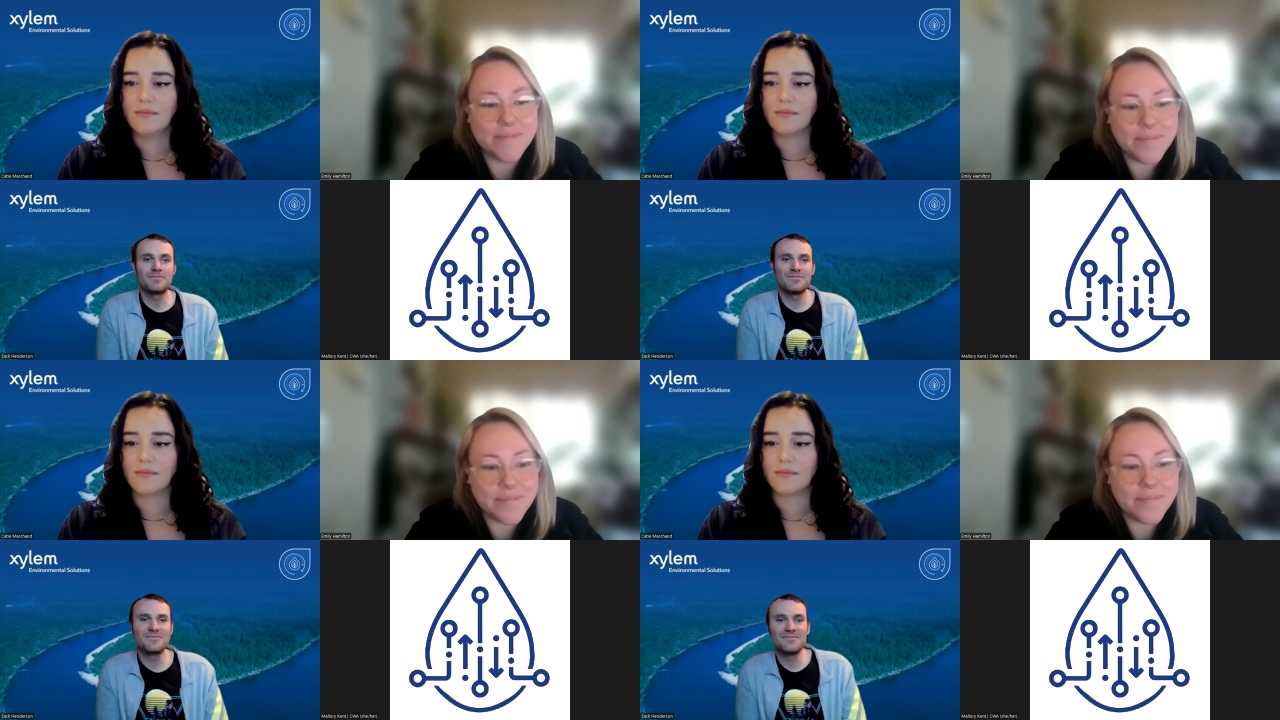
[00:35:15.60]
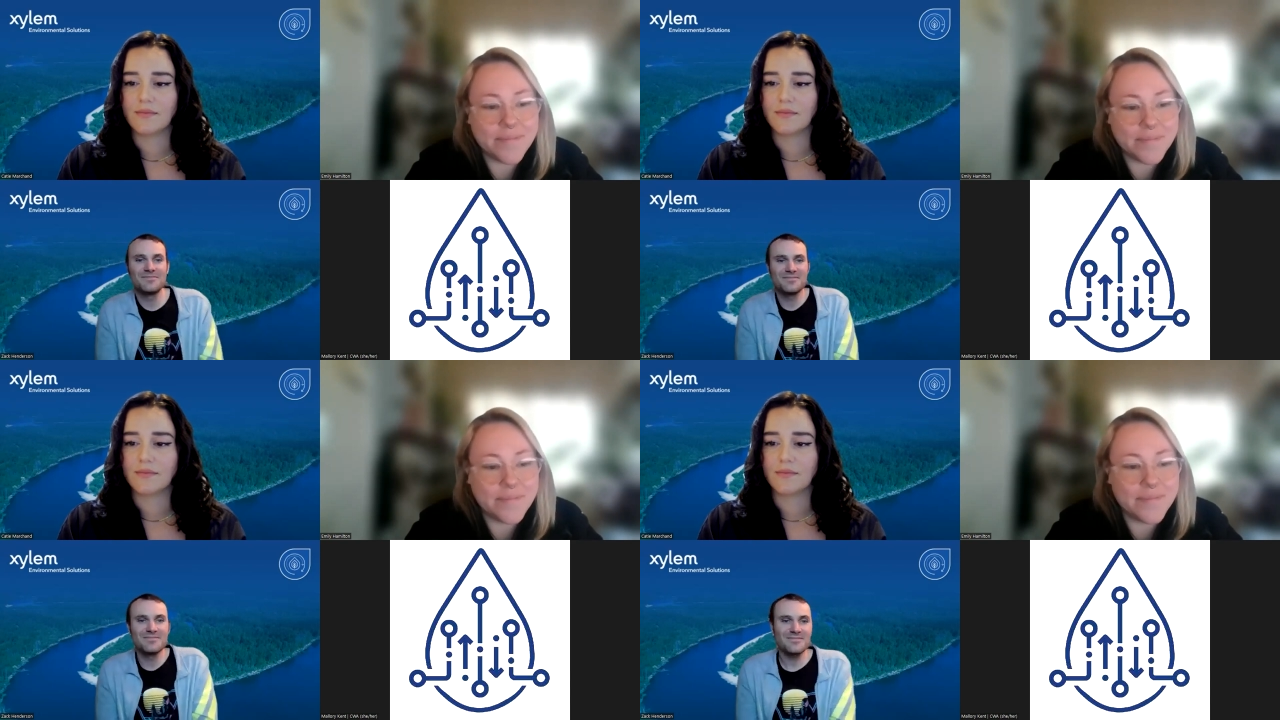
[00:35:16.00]

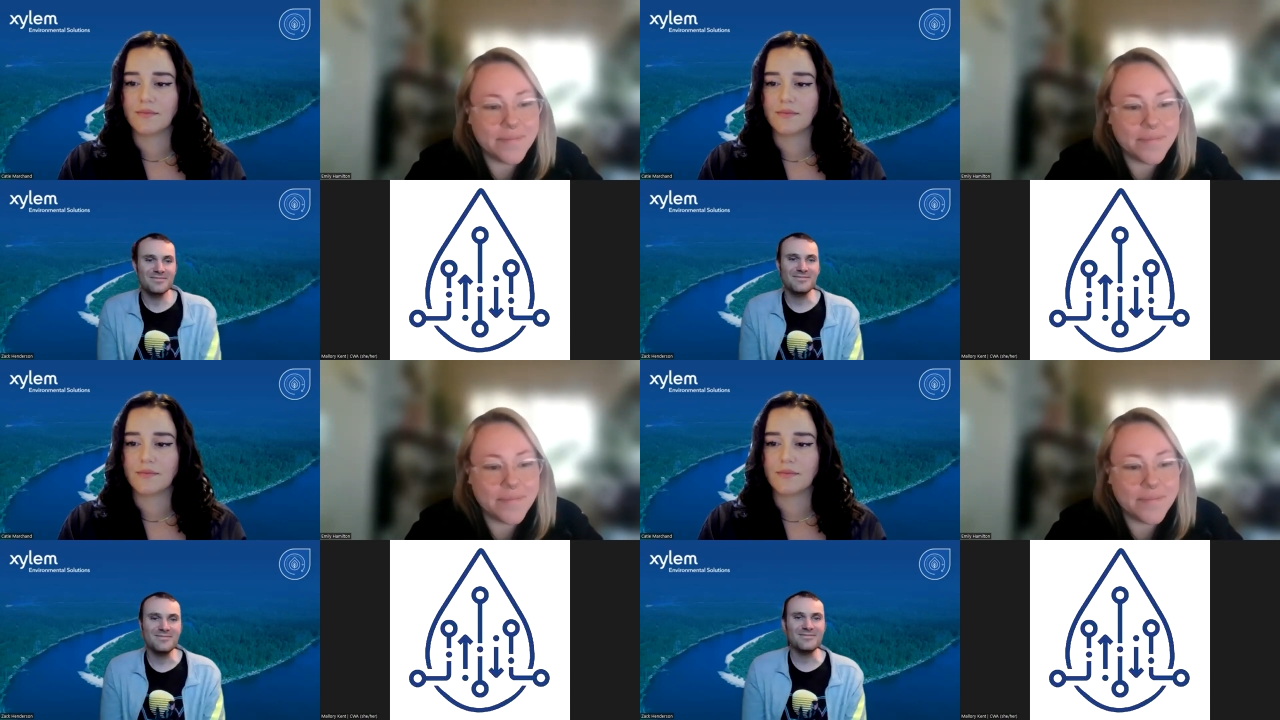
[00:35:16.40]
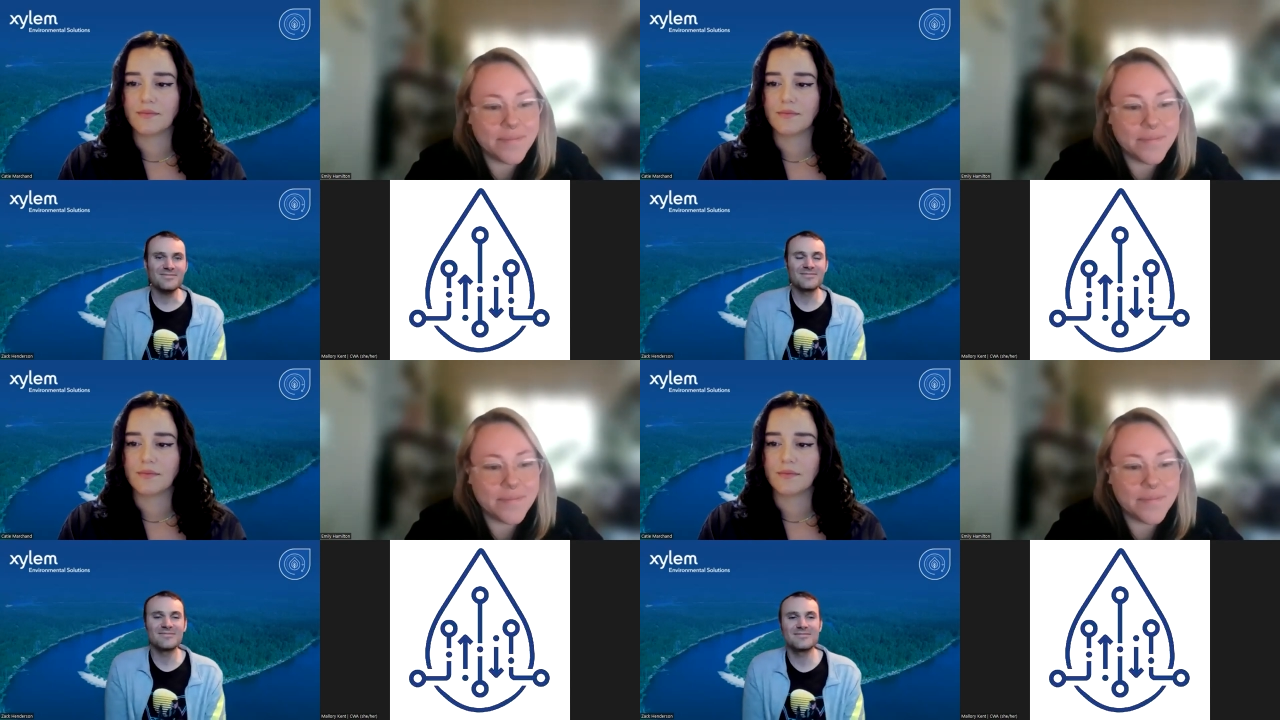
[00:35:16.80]

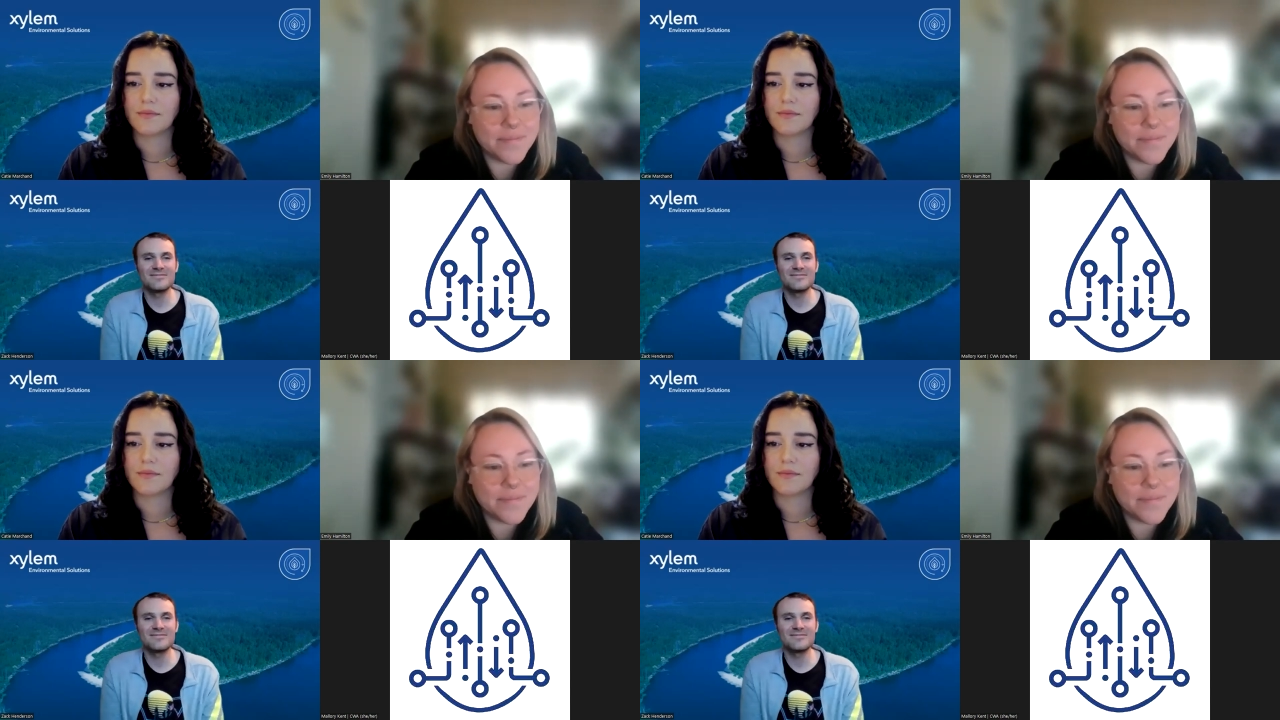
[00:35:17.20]
No one is speaking in this clip.